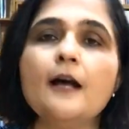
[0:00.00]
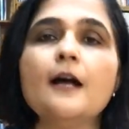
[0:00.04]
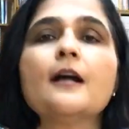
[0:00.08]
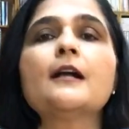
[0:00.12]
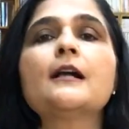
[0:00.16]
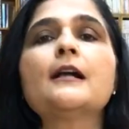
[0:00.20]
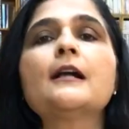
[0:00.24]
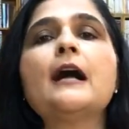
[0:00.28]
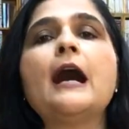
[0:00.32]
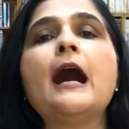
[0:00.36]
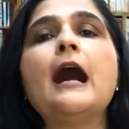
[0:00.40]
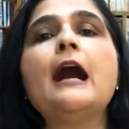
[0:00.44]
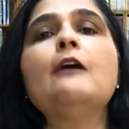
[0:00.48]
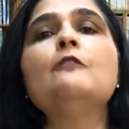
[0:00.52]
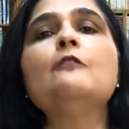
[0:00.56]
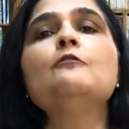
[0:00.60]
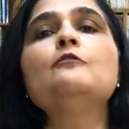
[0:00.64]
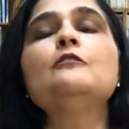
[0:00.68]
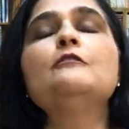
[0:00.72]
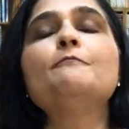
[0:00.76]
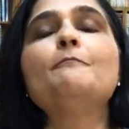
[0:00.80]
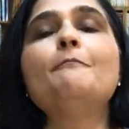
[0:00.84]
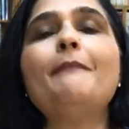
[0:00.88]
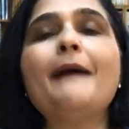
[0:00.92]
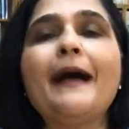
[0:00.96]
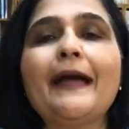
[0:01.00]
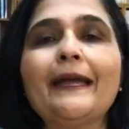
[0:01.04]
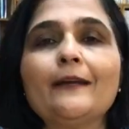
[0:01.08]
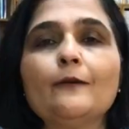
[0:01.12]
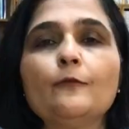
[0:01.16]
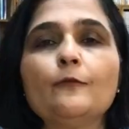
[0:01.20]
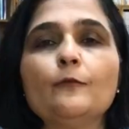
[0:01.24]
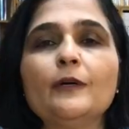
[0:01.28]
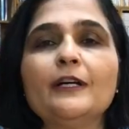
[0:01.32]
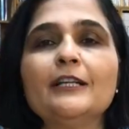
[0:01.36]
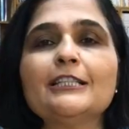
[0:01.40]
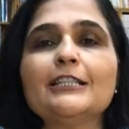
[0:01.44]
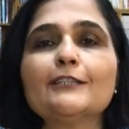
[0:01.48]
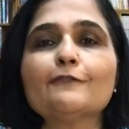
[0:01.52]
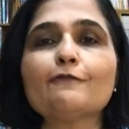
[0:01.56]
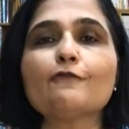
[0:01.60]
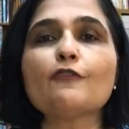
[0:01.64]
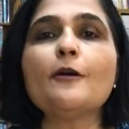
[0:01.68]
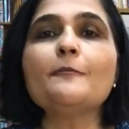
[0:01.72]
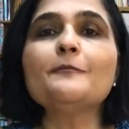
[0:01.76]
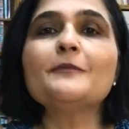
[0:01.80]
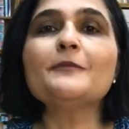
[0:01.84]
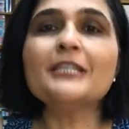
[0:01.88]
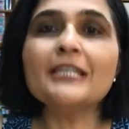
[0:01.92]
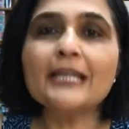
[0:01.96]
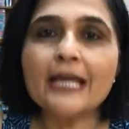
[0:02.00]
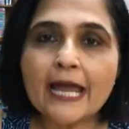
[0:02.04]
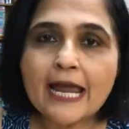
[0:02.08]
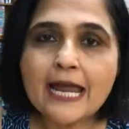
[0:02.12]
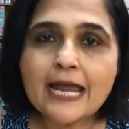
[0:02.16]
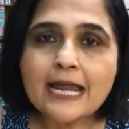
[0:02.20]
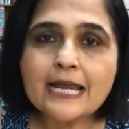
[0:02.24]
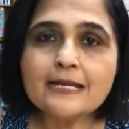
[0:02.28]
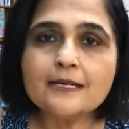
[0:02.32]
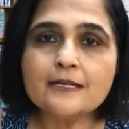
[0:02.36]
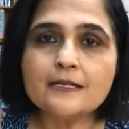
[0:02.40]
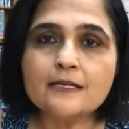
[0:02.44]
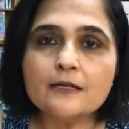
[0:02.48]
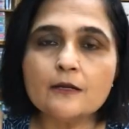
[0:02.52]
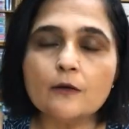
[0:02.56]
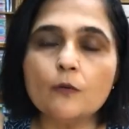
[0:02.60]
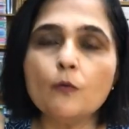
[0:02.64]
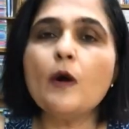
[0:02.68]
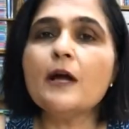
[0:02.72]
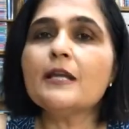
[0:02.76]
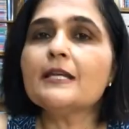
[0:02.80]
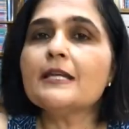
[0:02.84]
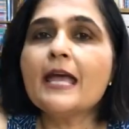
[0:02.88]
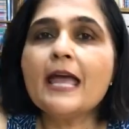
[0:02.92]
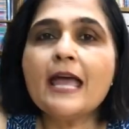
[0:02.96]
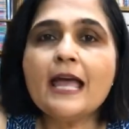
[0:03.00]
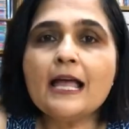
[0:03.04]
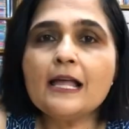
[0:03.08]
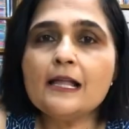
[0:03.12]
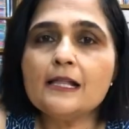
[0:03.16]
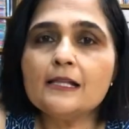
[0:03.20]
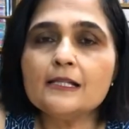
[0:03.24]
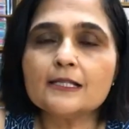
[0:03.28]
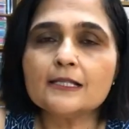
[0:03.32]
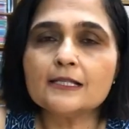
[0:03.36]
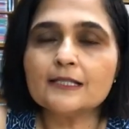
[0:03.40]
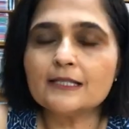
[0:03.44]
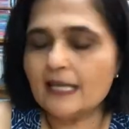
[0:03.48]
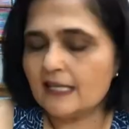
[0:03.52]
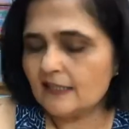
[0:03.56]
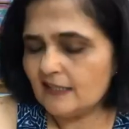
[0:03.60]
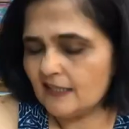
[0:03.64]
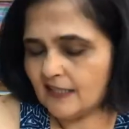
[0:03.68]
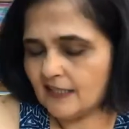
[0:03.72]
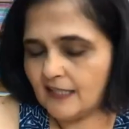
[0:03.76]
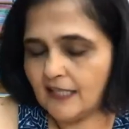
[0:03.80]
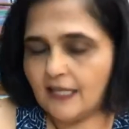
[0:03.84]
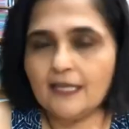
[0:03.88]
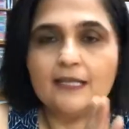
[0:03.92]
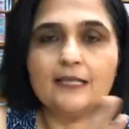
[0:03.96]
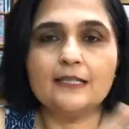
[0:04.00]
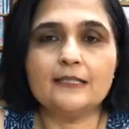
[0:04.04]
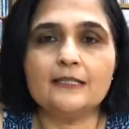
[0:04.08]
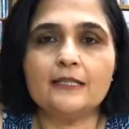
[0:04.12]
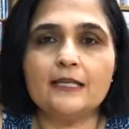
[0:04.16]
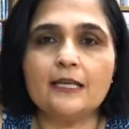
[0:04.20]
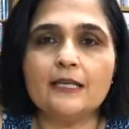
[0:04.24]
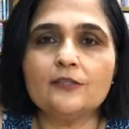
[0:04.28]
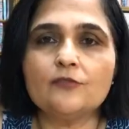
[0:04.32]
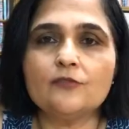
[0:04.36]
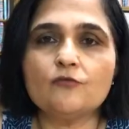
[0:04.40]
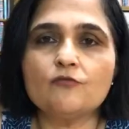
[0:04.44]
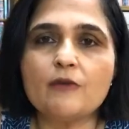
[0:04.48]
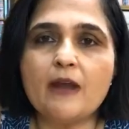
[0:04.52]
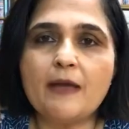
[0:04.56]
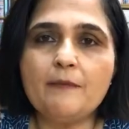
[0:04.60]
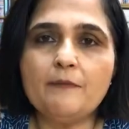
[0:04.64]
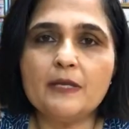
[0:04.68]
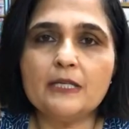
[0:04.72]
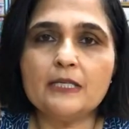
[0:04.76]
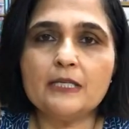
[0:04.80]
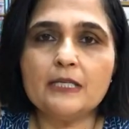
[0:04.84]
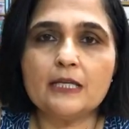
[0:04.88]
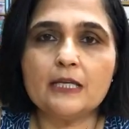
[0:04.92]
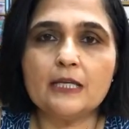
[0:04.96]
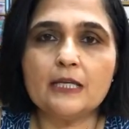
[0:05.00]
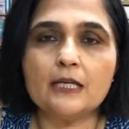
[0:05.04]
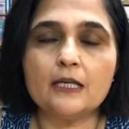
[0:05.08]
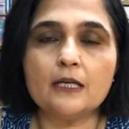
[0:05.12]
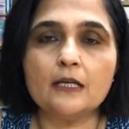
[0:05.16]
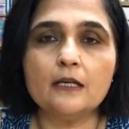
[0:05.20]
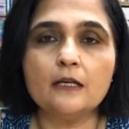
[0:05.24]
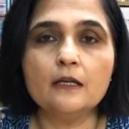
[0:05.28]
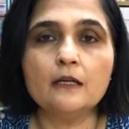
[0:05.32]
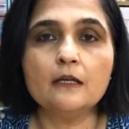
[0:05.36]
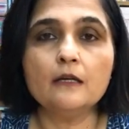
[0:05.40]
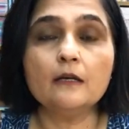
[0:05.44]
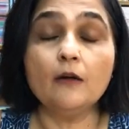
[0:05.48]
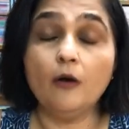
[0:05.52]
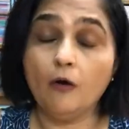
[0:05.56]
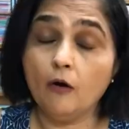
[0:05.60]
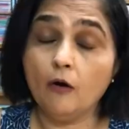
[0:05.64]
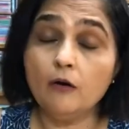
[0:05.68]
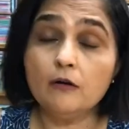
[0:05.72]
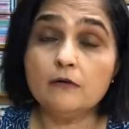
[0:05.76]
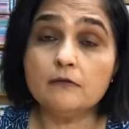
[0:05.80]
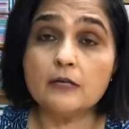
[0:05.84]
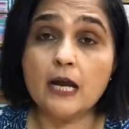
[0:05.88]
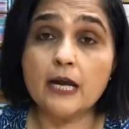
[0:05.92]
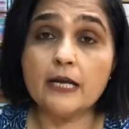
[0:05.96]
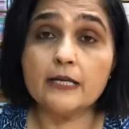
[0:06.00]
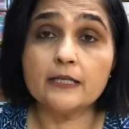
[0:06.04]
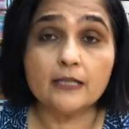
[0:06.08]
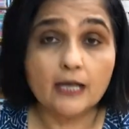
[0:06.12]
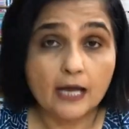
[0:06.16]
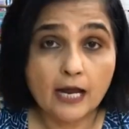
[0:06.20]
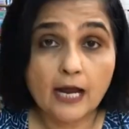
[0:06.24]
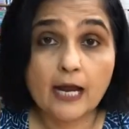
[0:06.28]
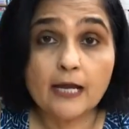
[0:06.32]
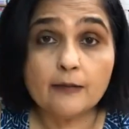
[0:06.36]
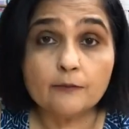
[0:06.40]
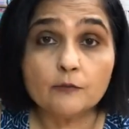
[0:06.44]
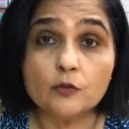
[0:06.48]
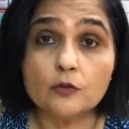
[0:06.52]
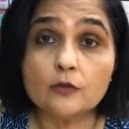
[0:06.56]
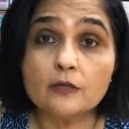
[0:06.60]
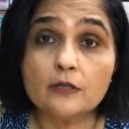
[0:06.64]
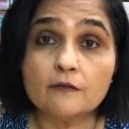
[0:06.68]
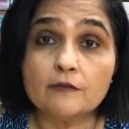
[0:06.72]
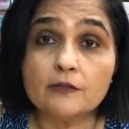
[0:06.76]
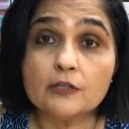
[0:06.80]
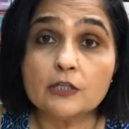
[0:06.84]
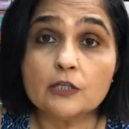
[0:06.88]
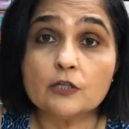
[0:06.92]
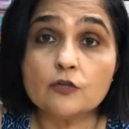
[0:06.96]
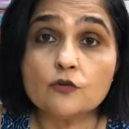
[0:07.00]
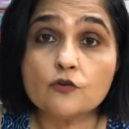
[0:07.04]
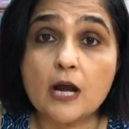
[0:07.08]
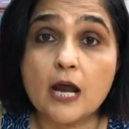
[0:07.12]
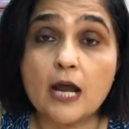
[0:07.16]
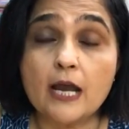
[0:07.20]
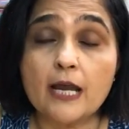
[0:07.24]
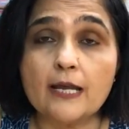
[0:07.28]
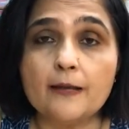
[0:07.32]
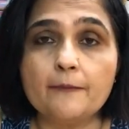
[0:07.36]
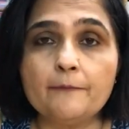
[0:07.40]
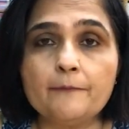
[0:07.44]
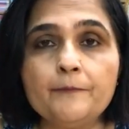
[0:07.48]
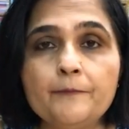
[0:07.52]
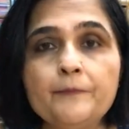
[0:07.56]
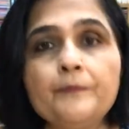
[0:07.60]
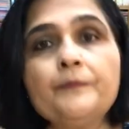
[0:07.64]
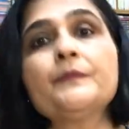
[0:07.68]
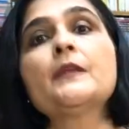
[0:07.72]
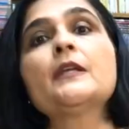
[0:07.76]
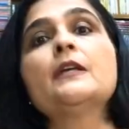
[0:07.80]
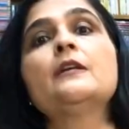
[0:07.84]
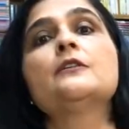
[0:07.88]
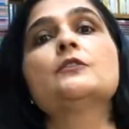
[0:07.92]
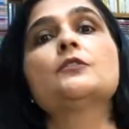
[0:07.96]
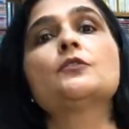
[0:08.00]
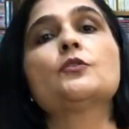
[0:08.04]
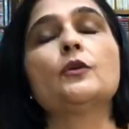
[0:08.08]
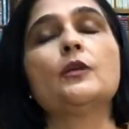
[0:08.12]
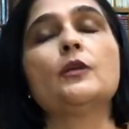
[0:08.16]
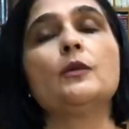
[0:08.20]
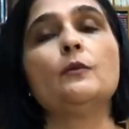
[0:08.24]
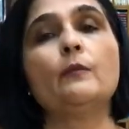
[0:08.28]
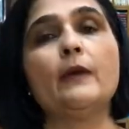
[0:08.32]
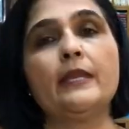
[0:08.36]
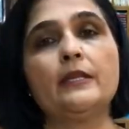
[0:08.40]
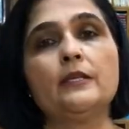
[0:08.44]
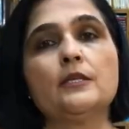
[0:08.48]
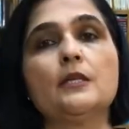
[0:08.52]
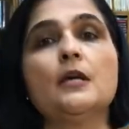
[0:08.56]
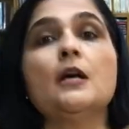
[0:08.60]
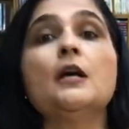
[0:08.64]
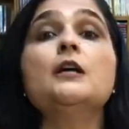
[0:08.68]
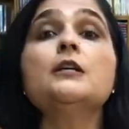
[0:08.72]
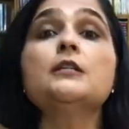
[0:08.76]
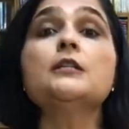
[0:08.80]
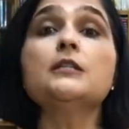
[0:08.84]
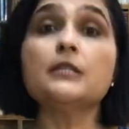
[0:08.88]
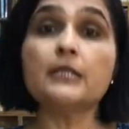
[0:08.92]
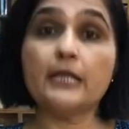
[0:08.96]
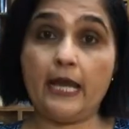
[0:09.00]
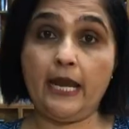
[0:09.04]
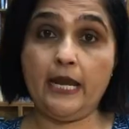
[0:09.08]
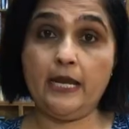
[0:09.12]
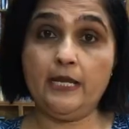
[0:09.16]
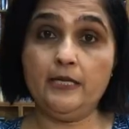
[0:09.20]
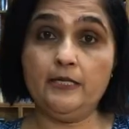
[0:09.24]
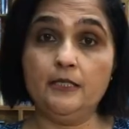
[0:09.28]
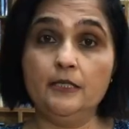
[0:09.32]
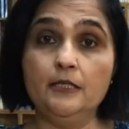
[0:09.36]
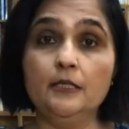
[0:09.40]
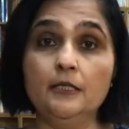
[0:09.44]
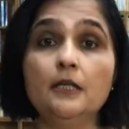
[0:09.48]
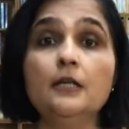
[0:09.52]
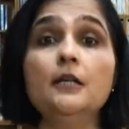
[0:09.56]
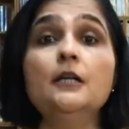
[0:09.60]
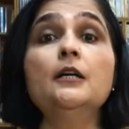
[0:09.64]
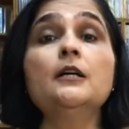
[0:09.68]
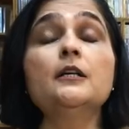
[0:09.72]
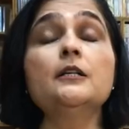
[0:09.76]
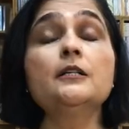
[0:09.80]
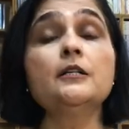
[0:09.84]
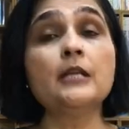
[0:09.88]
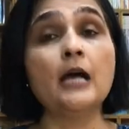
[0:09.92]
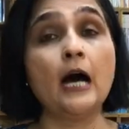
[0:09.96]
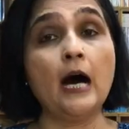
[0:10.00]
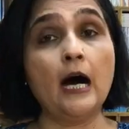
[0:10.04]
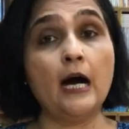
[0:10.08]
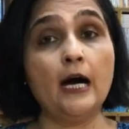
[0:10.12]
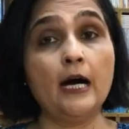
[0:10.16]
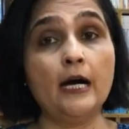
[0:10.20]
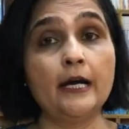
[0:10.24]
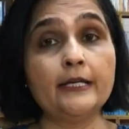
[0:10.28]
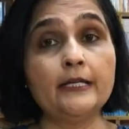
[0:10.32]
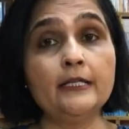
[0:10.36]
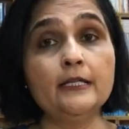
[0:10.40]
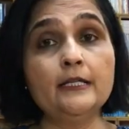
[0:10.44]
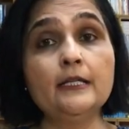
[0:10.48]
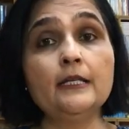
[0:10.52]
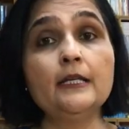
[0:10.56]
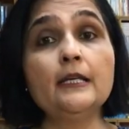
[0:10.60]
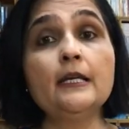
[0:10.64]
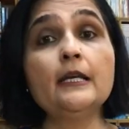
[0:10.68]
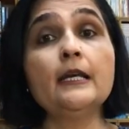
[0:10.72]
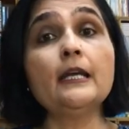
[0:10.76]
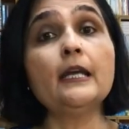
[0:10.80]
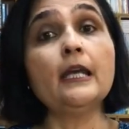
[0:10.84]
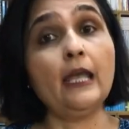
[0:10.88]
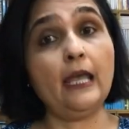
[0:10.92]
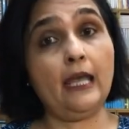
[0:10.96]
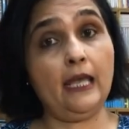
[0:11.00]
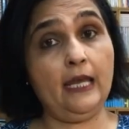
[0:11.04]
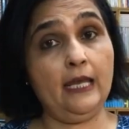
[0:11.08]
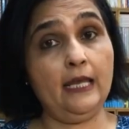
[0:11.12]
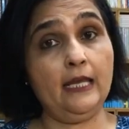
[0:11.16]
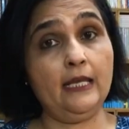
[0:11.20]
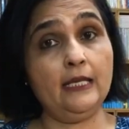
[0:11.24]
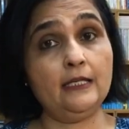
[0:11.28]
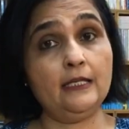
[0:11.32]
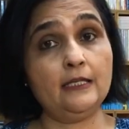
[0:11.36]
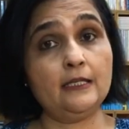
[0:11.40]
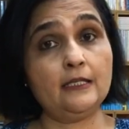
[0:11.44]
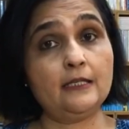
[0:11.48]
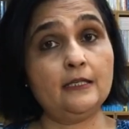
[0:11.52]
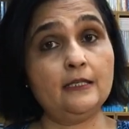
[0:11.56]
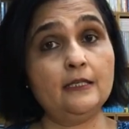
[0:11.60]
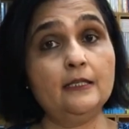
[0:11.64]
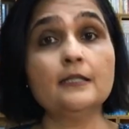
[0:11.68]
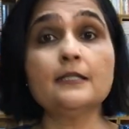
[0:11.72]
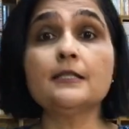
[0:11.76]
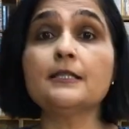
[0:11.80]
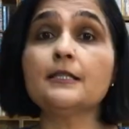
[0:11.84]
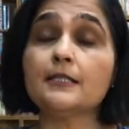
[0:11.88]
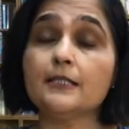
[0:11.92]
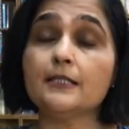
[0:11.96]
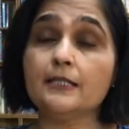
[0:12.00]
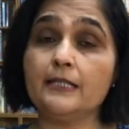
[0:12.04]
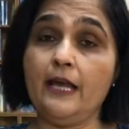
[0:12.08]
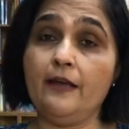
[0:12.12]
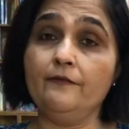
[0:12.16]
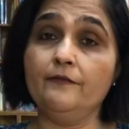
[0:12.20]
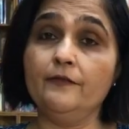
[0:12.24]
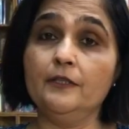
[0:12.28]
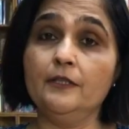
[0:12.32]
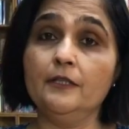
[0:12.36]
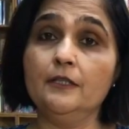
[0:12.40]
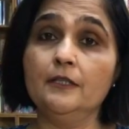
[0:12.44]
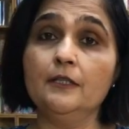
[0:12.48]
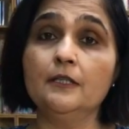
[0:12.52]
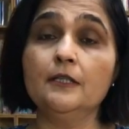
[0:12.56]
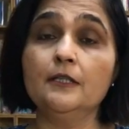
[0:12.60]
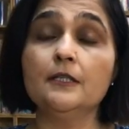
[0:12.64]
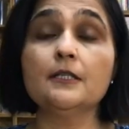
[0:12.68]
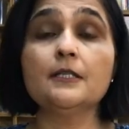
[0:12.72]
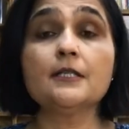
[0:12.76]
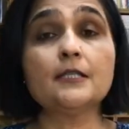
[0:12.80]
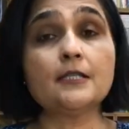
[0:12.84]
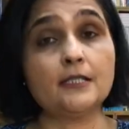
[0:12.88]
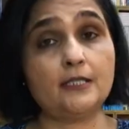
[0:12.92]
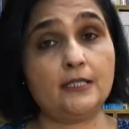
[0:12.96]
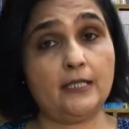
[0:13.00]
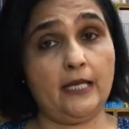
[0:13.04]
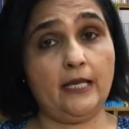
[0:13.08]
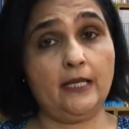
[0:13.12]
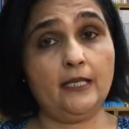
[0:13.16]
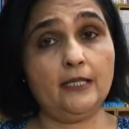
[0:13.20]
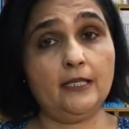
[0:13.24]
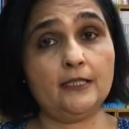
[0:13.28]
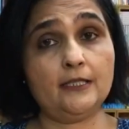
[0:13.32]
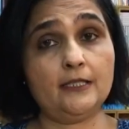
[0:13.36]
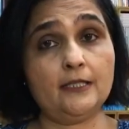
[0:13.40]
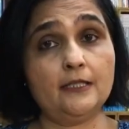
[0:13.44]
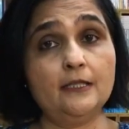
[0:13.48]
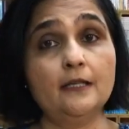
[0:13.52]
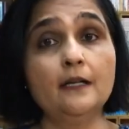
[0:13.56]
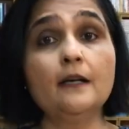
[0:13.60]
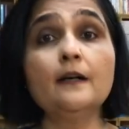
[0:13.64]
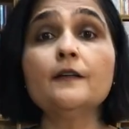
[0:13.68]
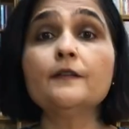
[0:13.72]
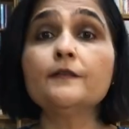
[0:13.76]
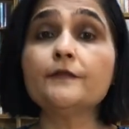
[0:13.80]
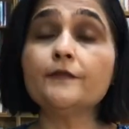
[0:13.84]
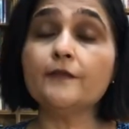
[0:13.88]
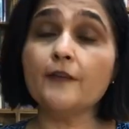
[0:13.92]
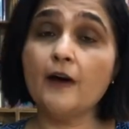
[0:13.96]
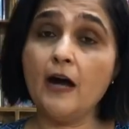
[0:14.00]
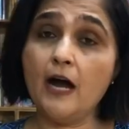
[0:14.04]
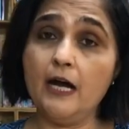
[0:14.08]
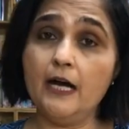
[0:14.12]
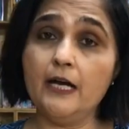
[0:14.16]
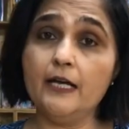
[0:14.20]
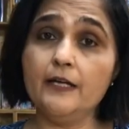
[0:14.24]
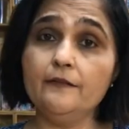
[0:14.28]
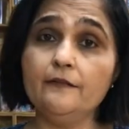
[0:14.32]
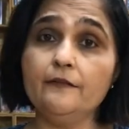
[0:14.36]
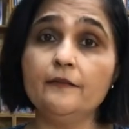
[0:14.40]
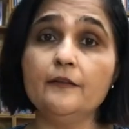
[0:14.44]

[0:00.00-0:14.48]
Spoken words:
"Count backwards from 10. What else? That's the easiest remedy." "All right, I'm going to give it a try." So he went 10, 9, 8, 7, 6, 5,